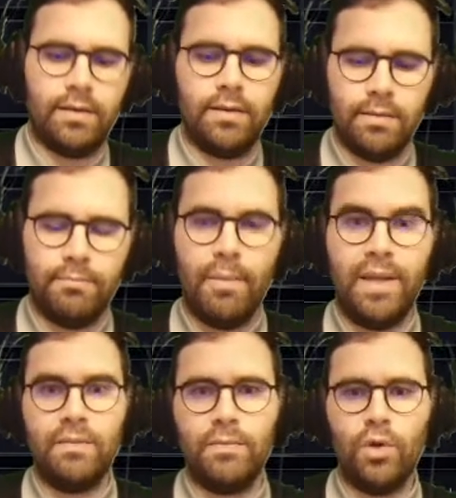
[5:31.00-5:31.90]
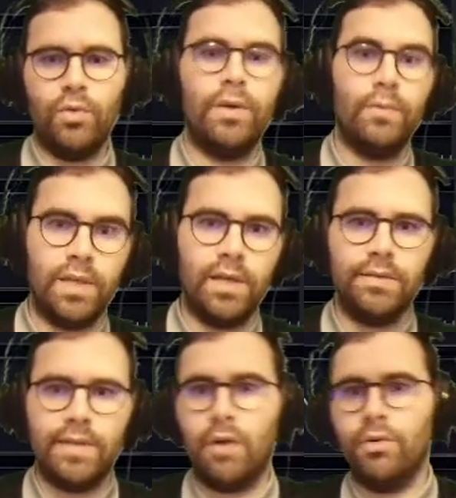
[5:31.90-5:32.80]
momentum going, would kill a
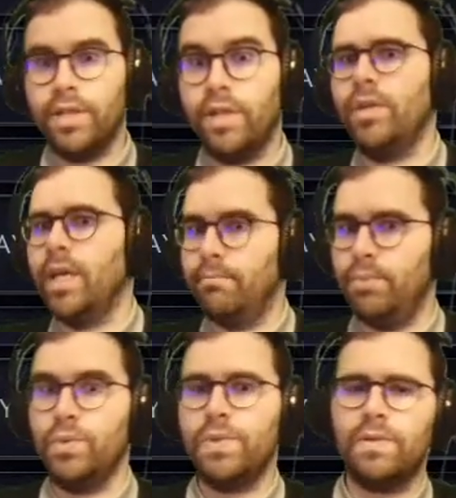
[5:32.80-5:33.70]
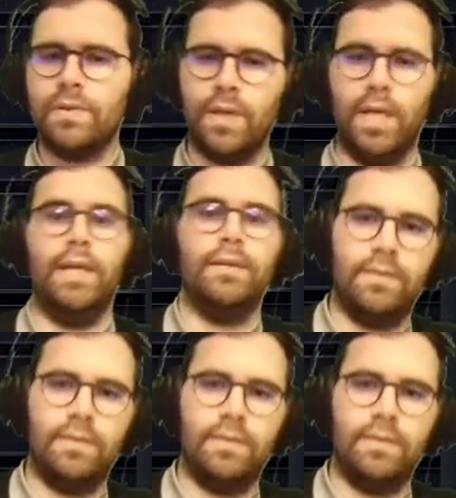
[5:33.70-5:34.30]
tower, and then you get a boost, and